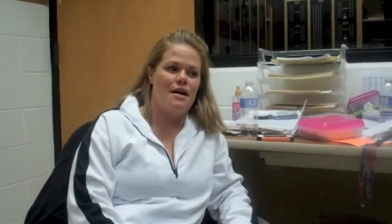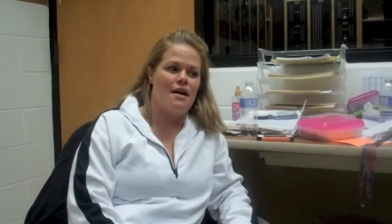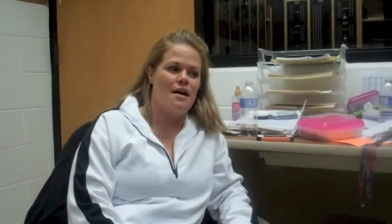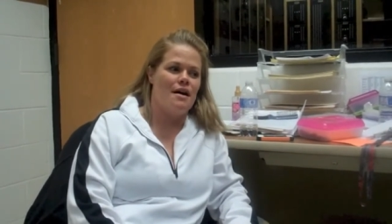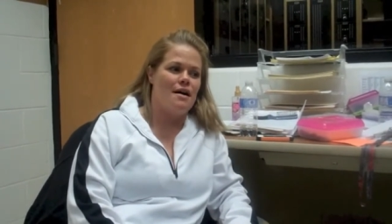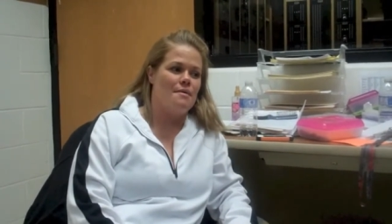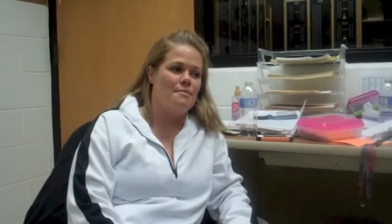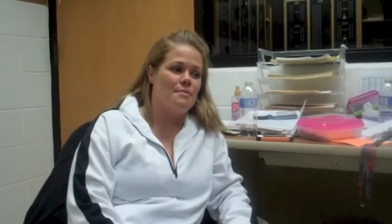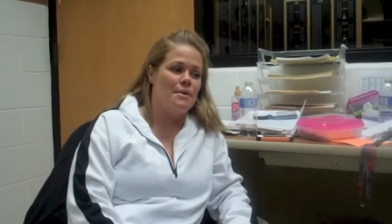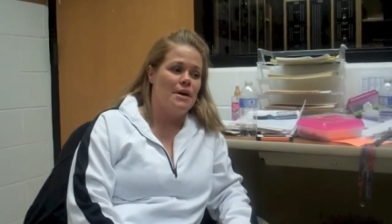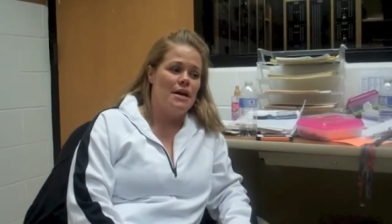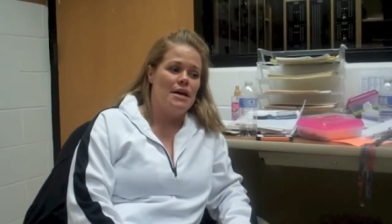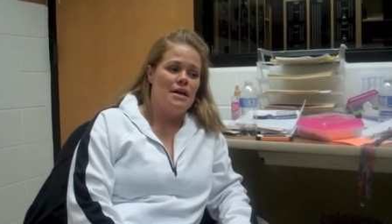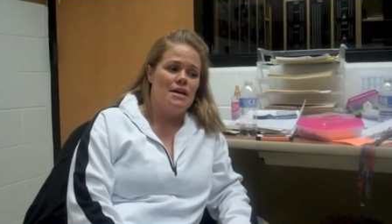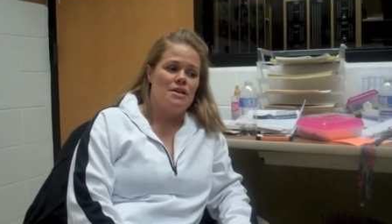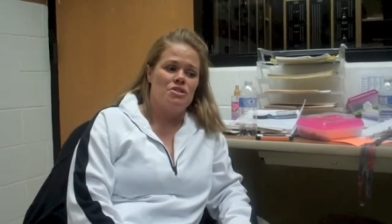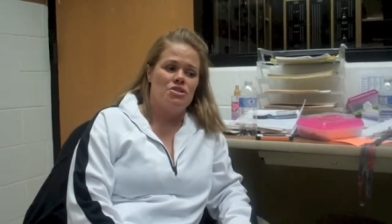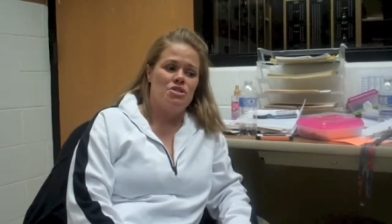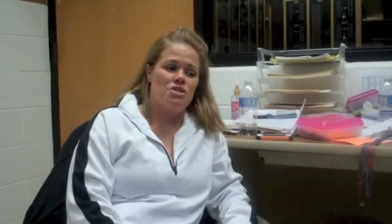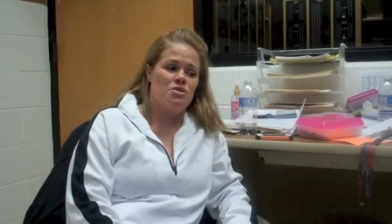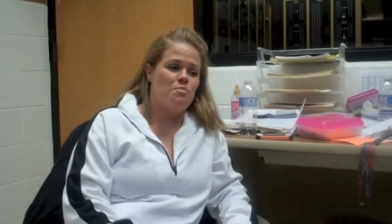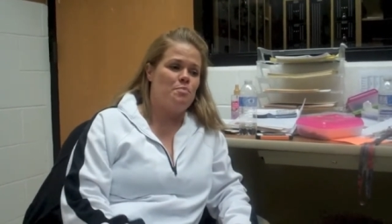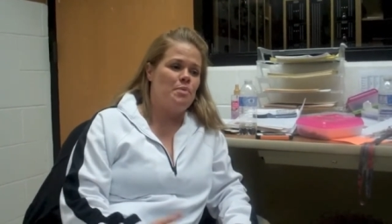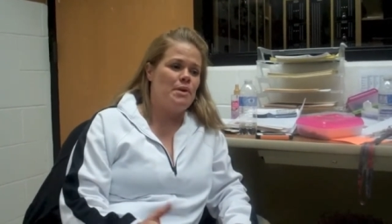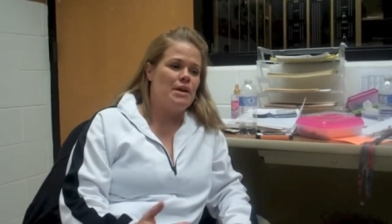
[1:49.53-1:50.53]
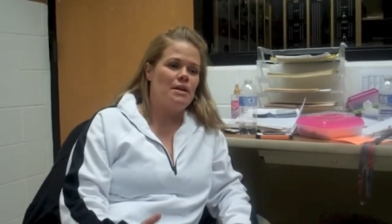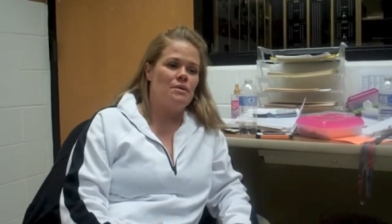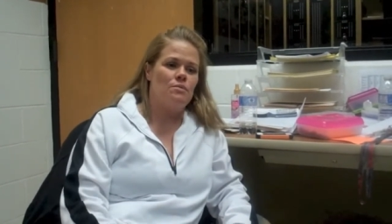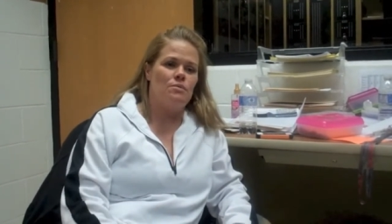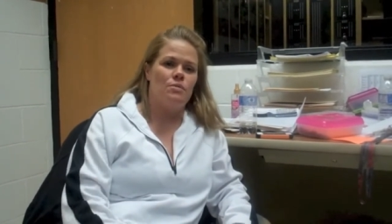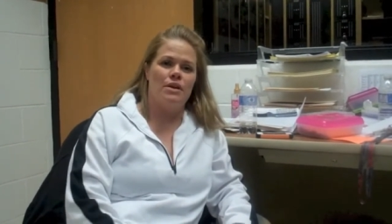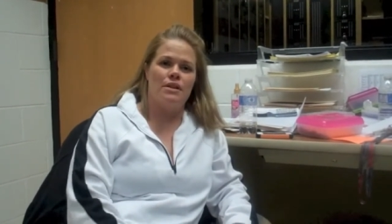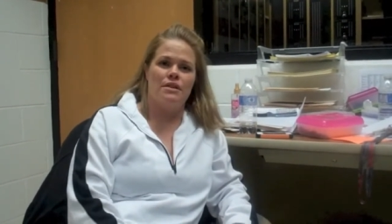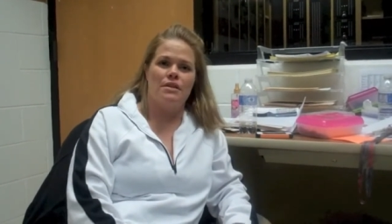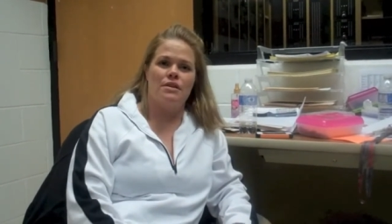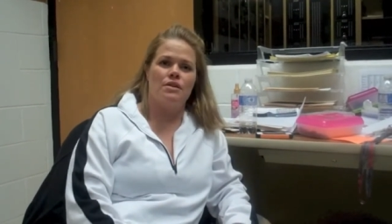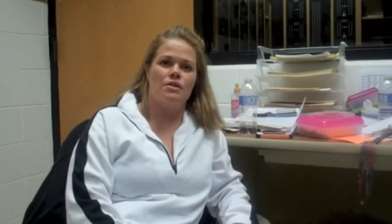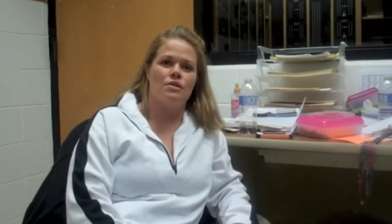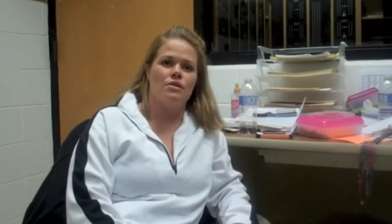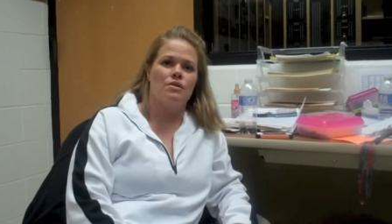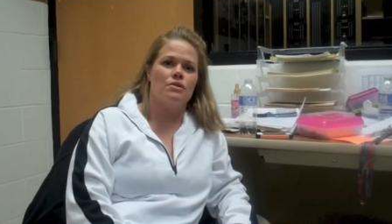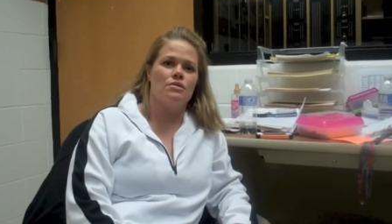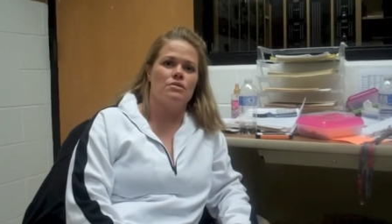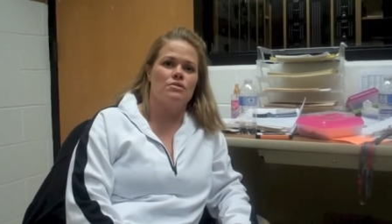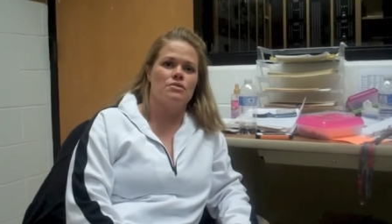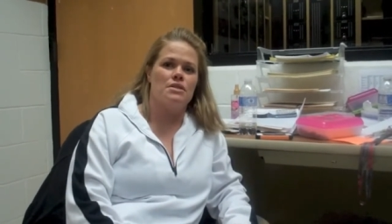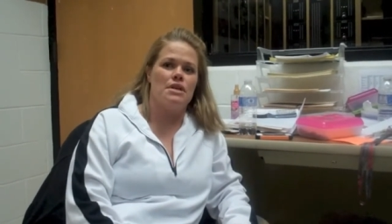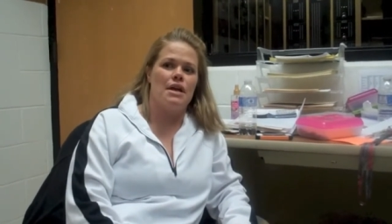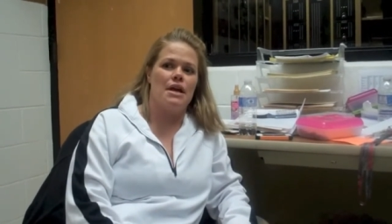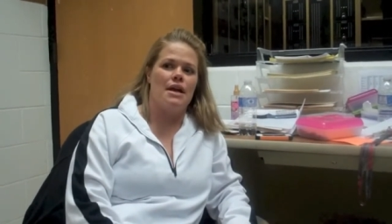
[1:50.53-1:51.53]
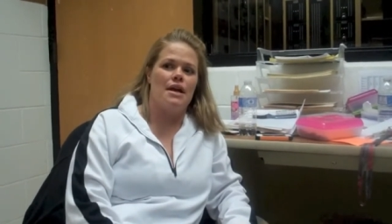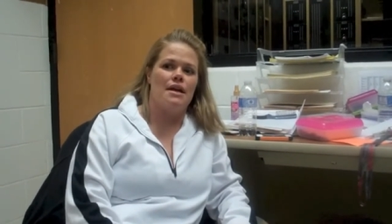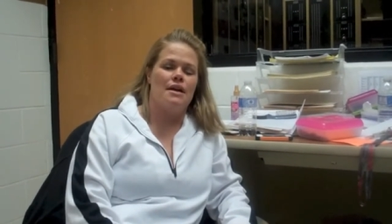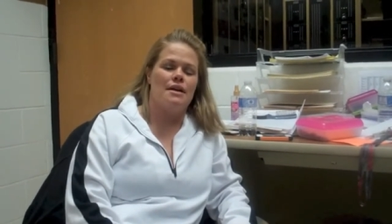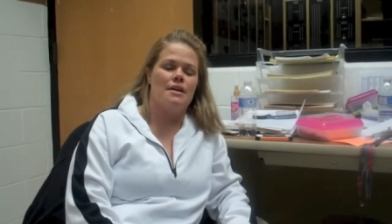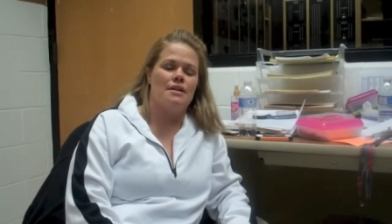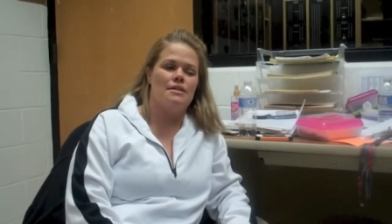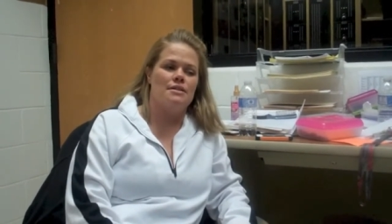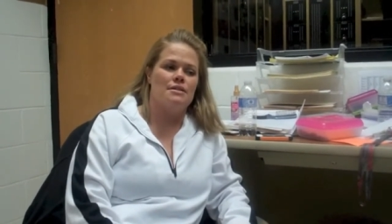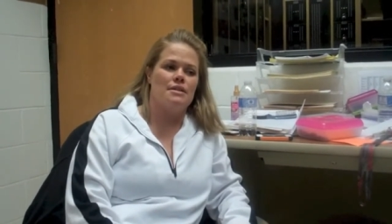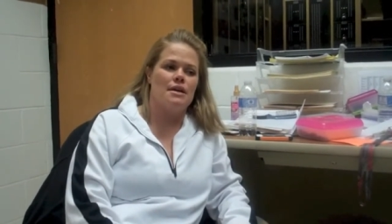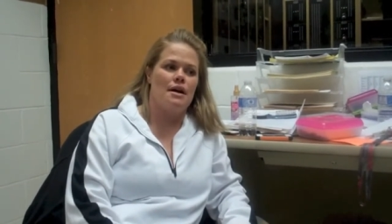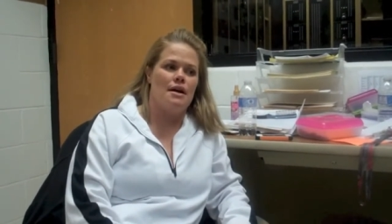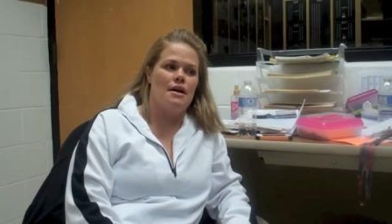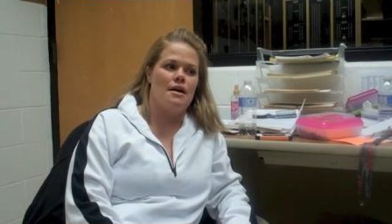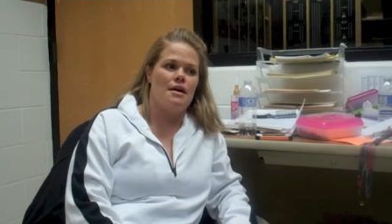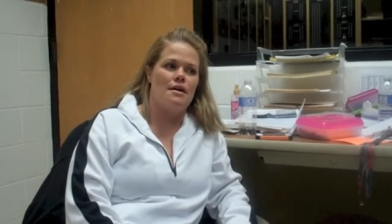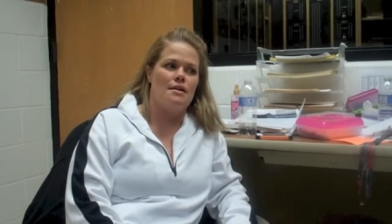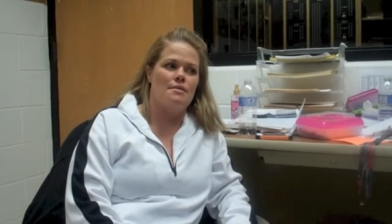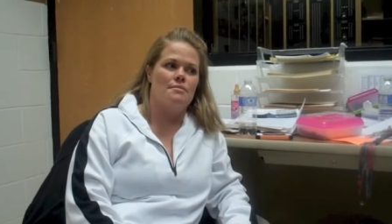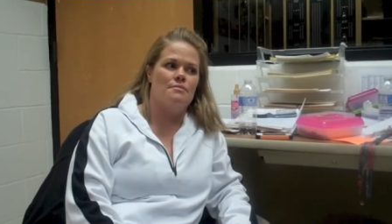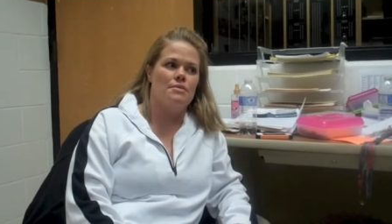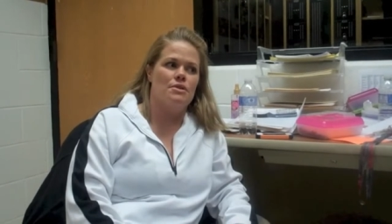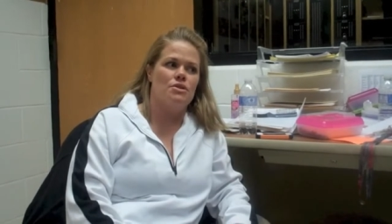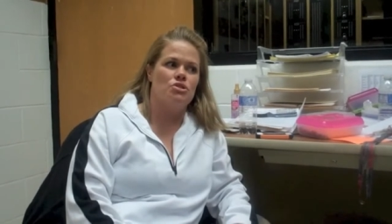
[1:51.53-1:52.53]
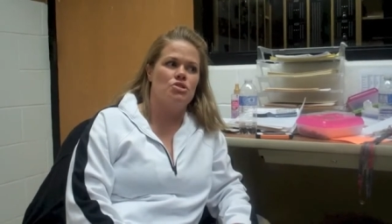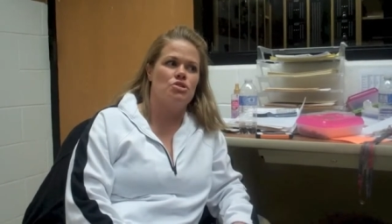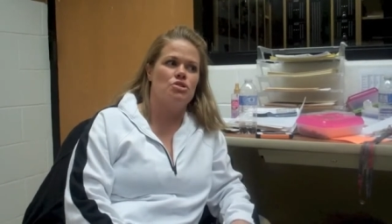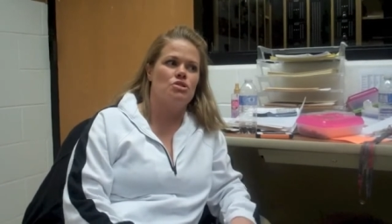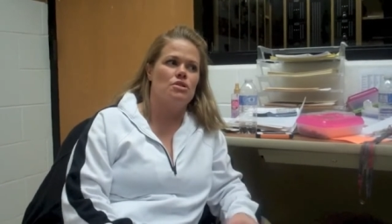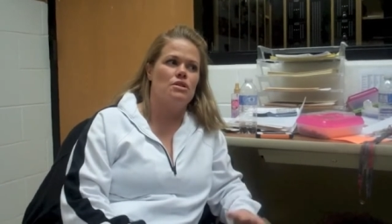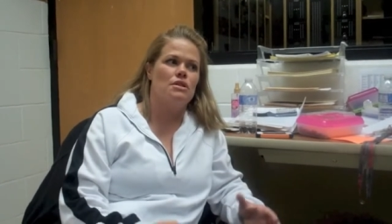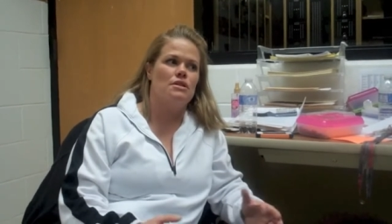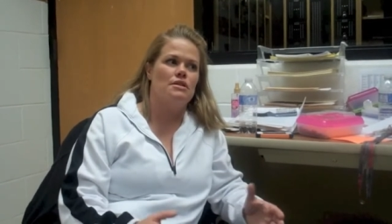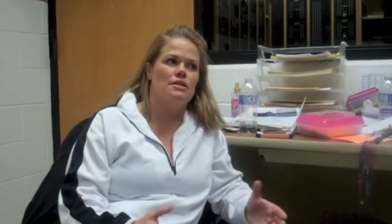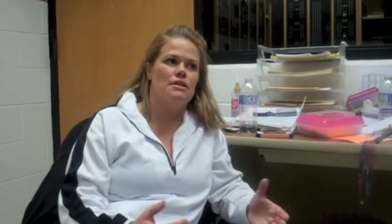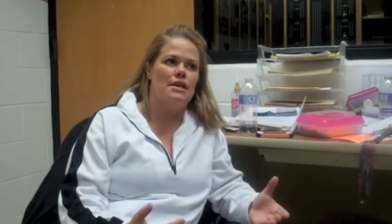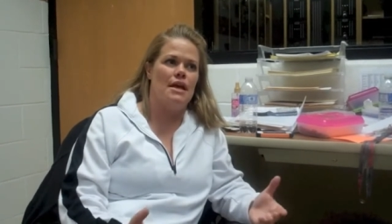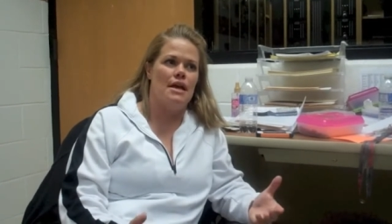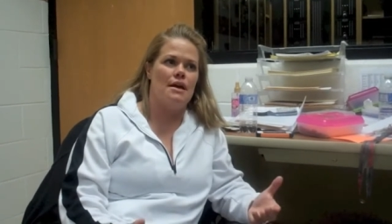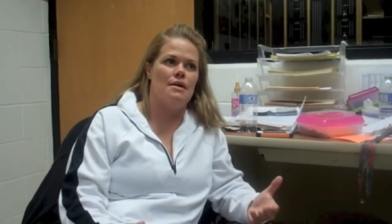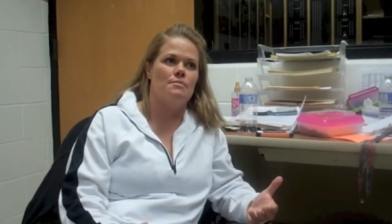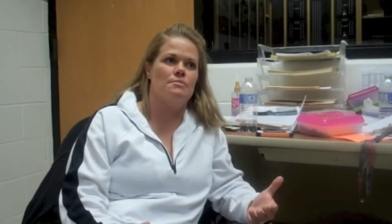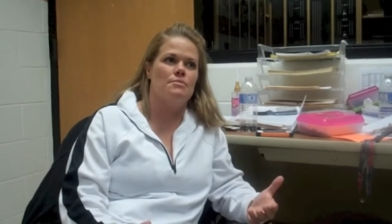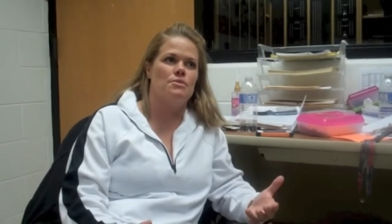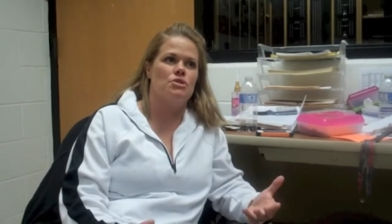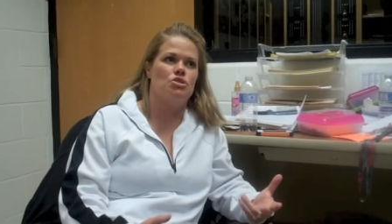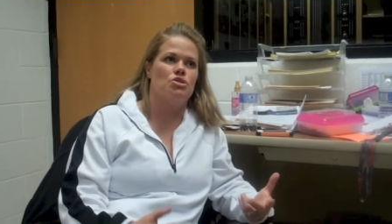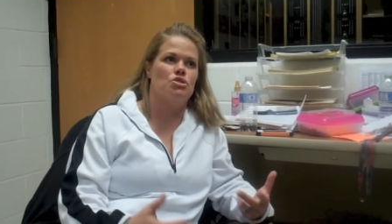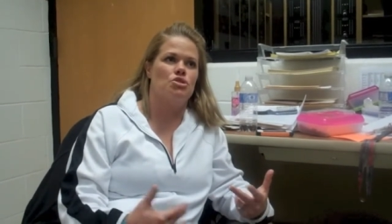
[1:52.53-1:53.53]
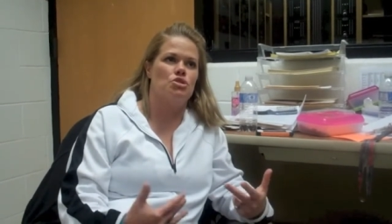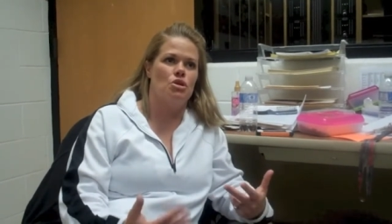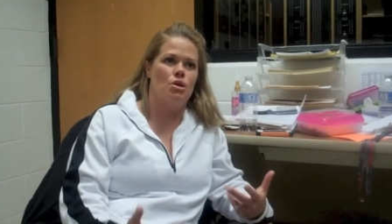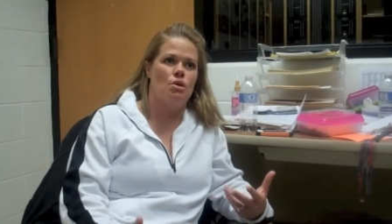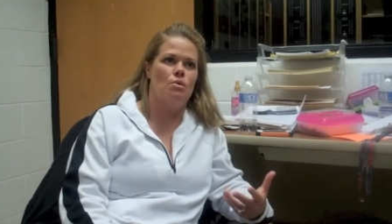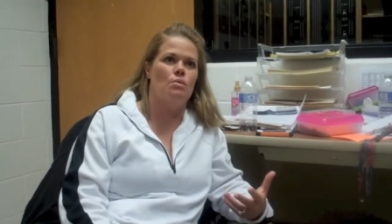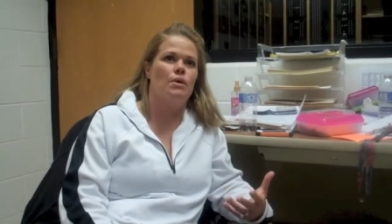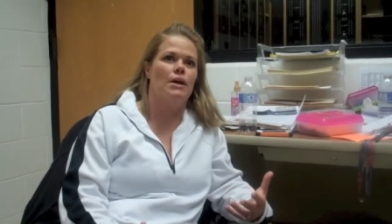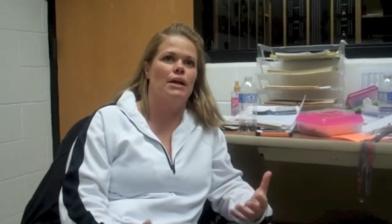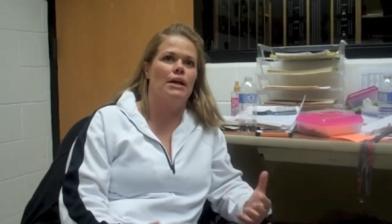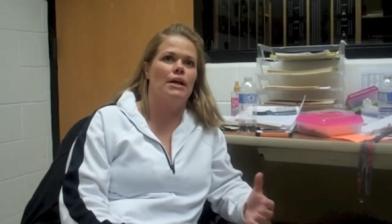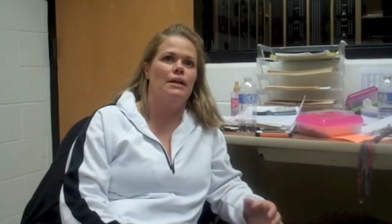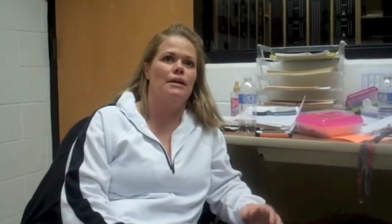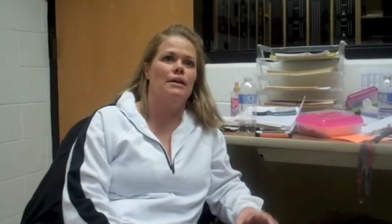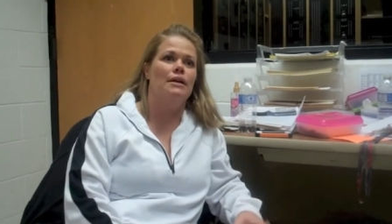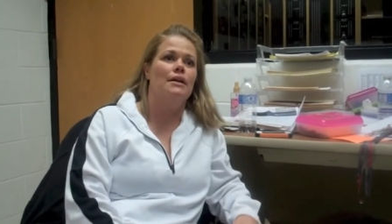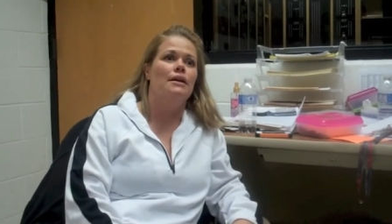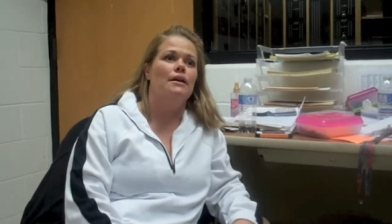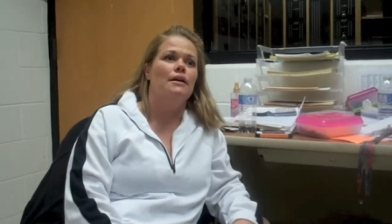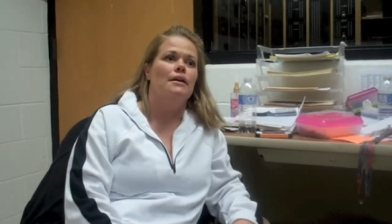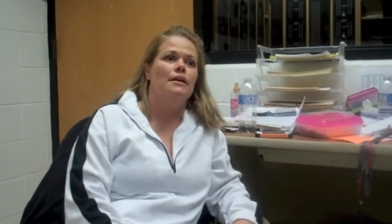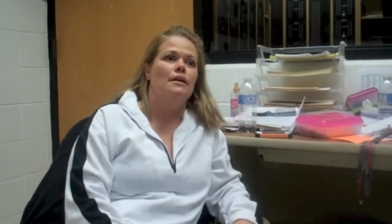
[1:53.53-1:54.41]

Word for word: Um, just being with the girls and um, sh them showing